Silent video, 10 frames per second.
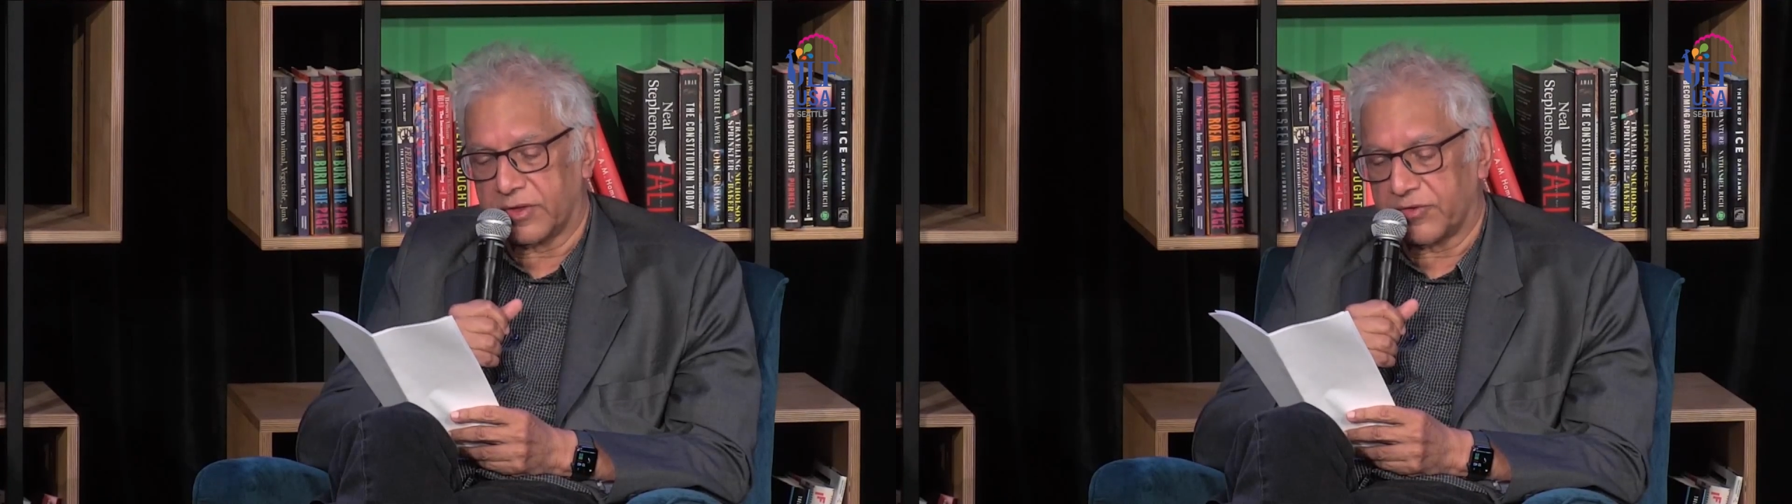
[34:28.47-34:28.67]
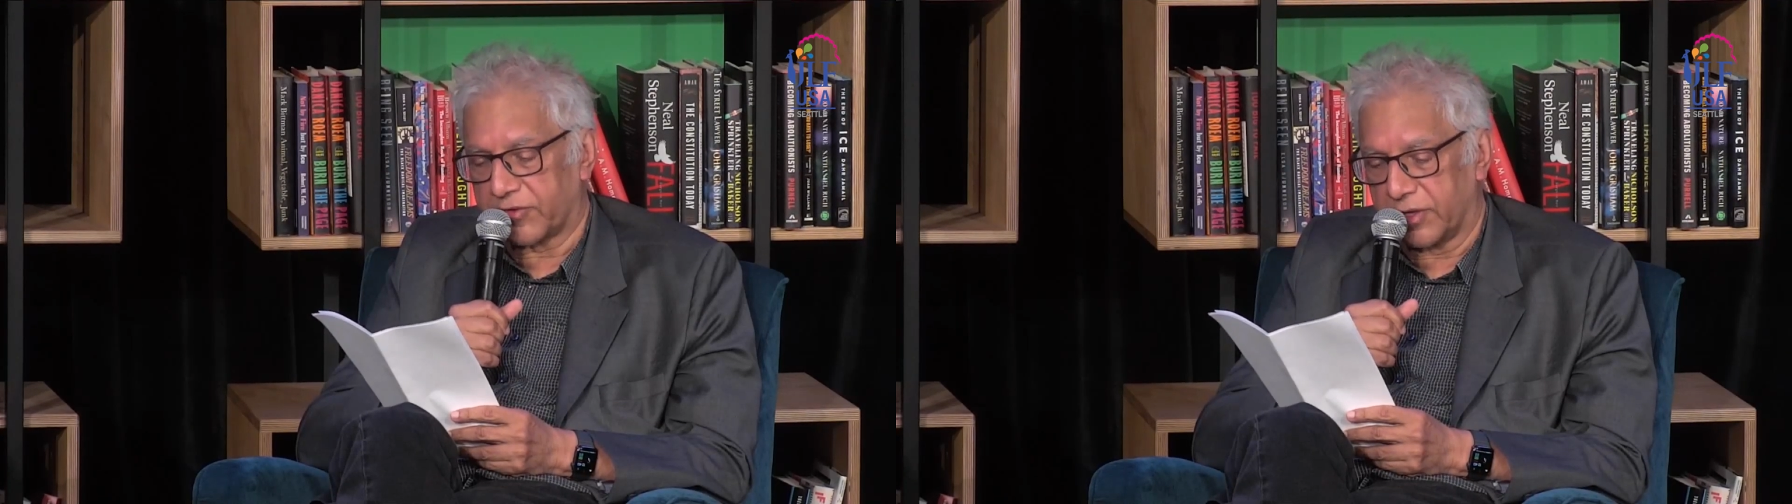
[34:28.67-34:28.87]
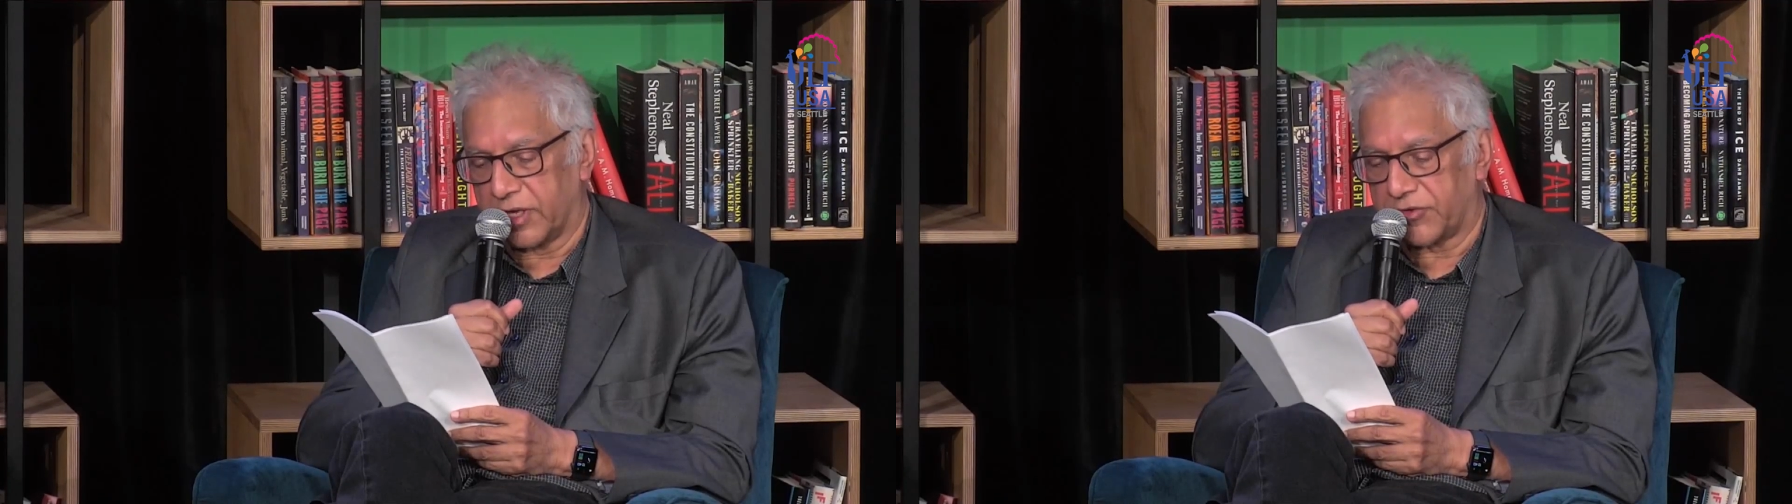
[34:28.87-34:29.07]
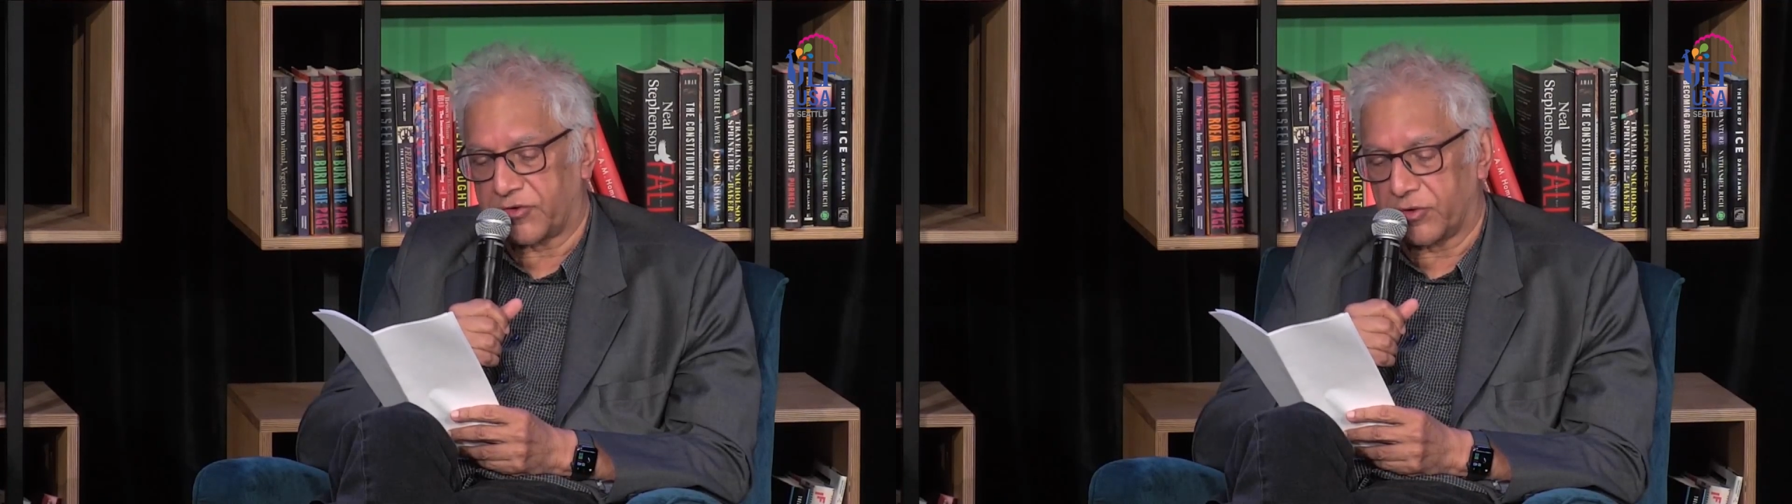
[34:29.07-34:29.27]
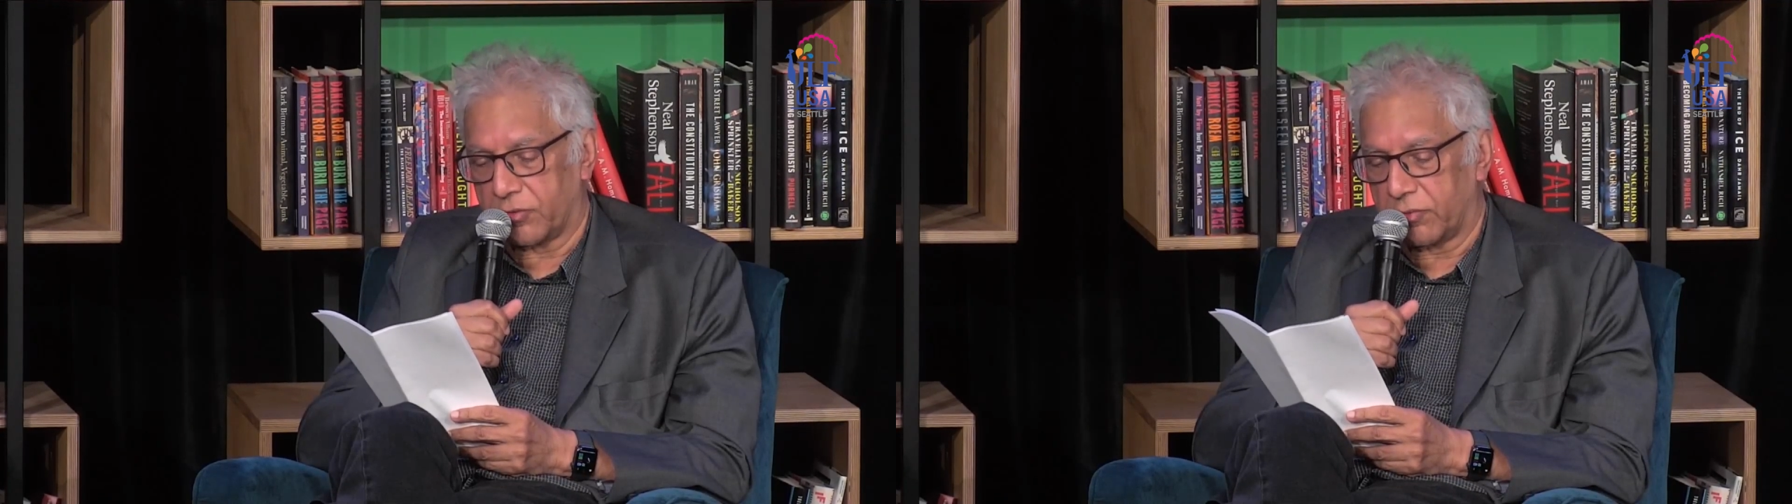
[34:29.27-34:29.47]
the
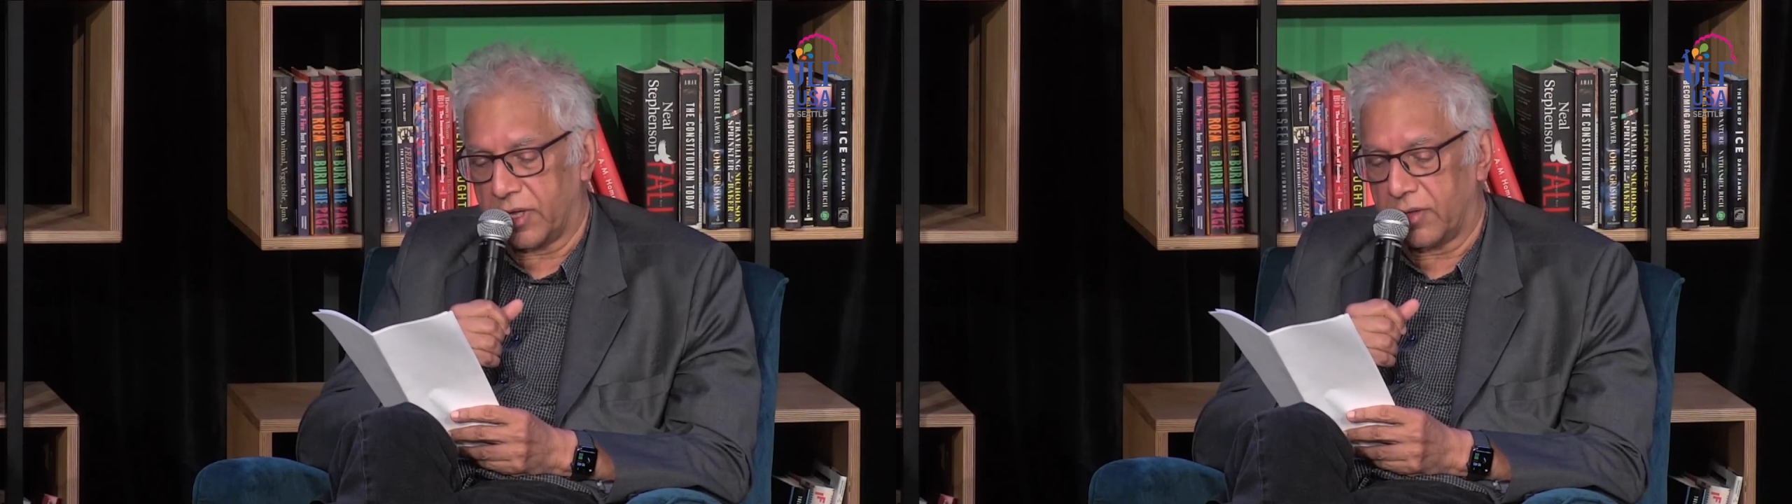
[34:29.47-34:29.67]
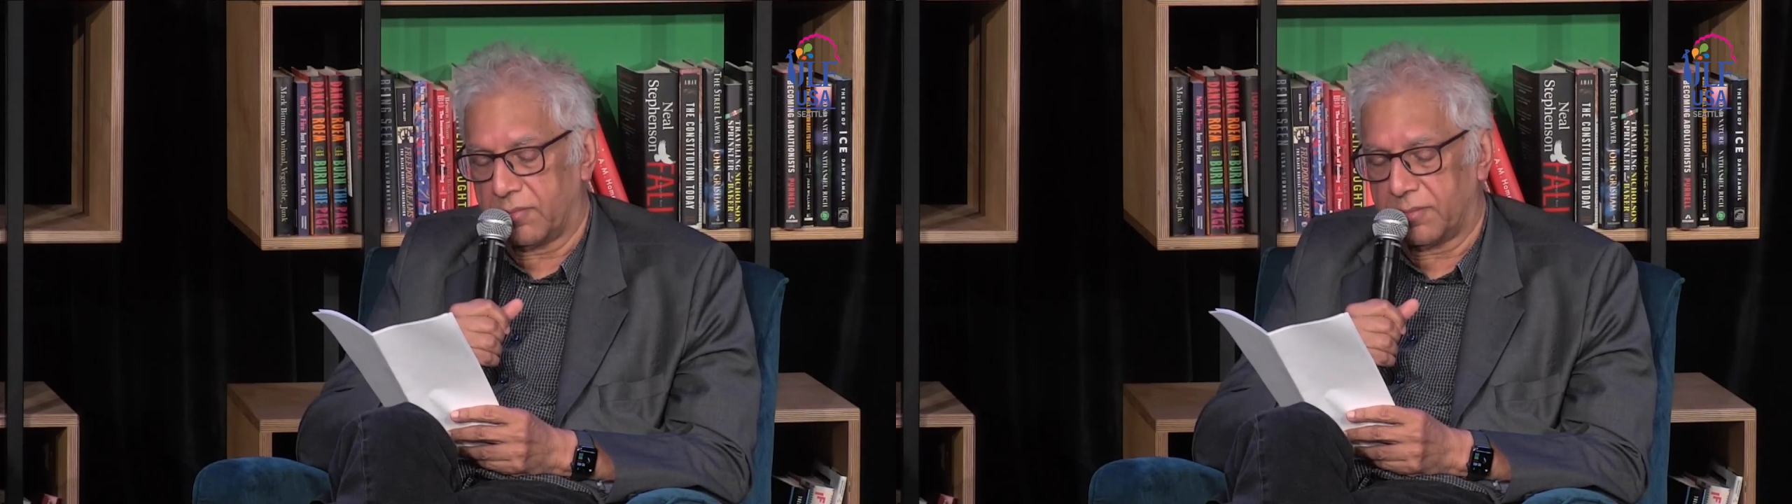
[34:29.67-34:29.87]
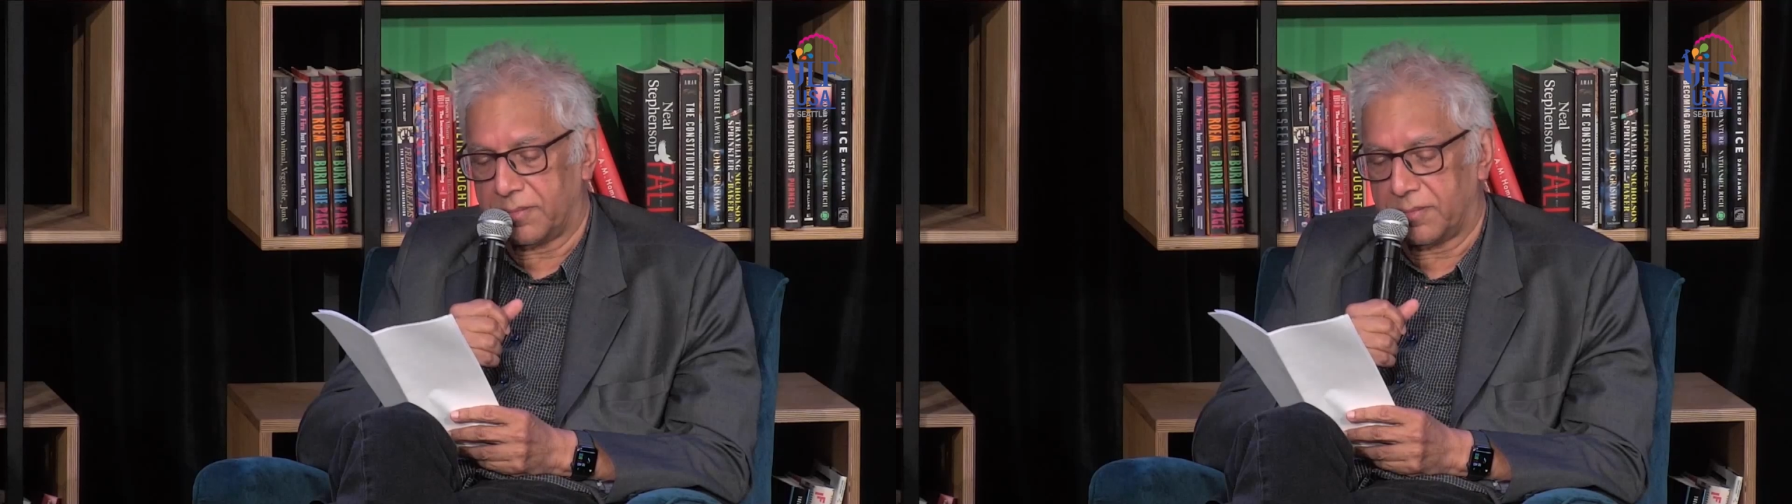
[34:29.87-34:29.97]
celestial realm.